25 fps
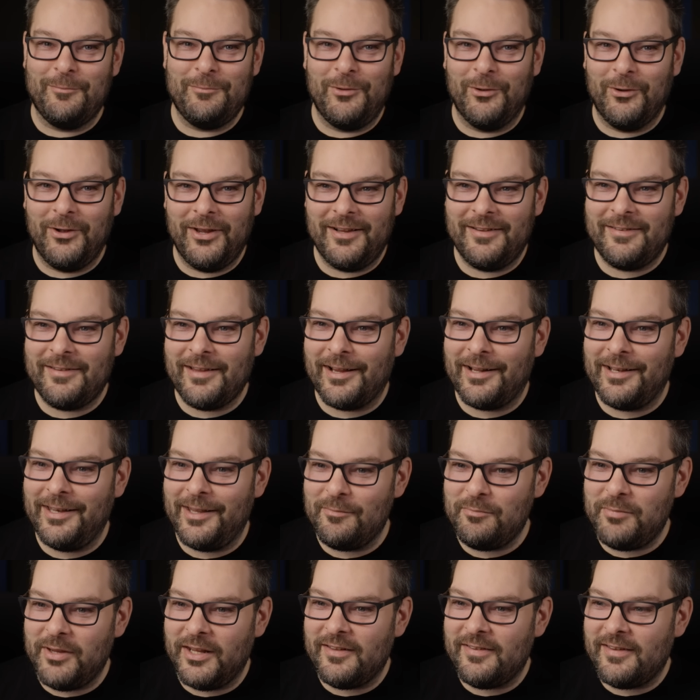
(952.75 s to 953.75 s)
I'm not
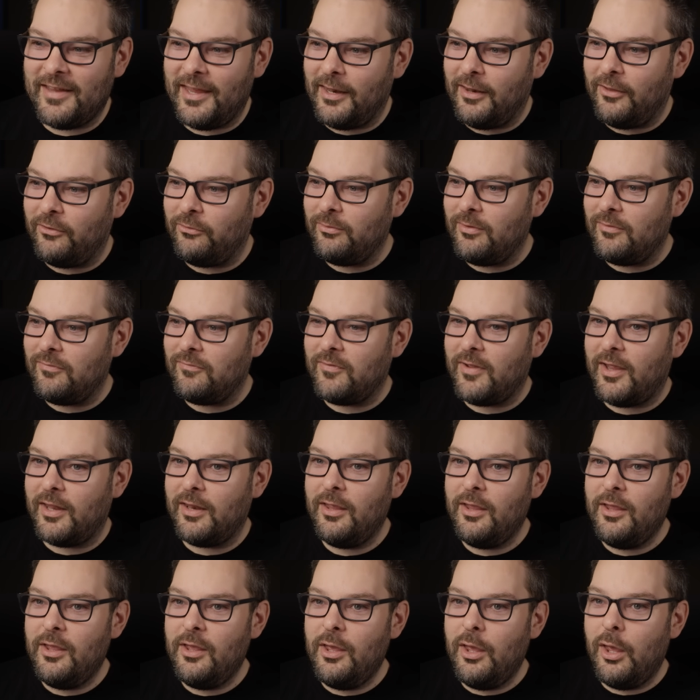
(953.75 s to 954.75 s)
exactly a big Taylor Swift
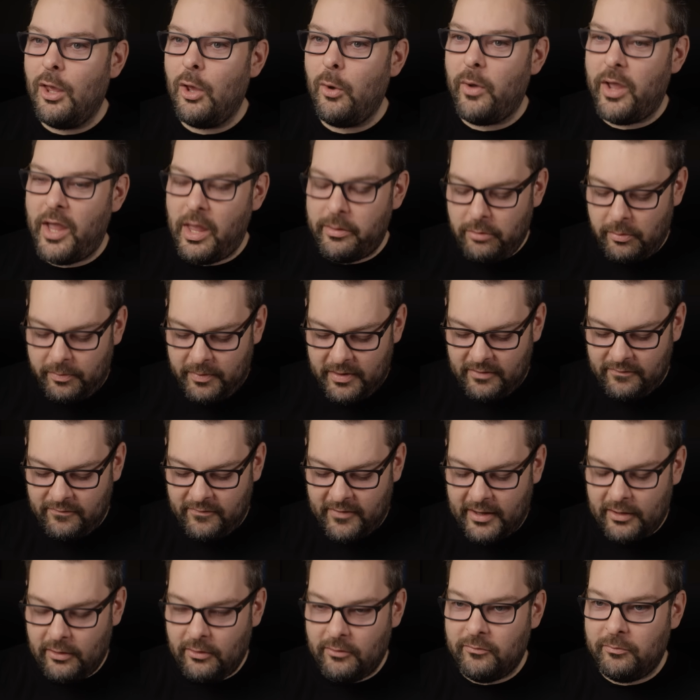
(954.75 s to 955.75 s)
fan, who I am a big fan